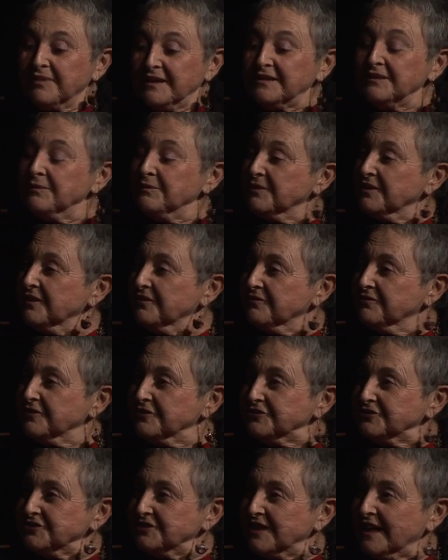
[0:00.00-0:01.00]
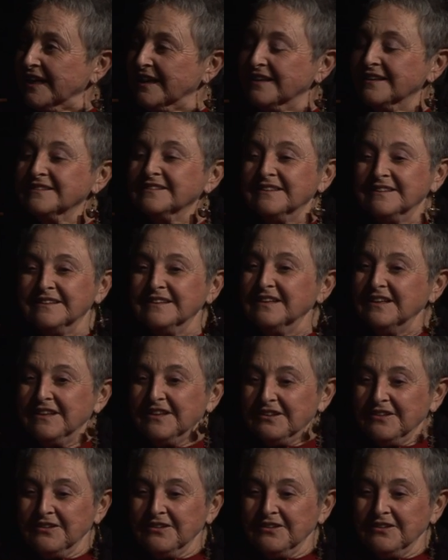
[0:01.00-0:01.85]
pregnant with her first child, and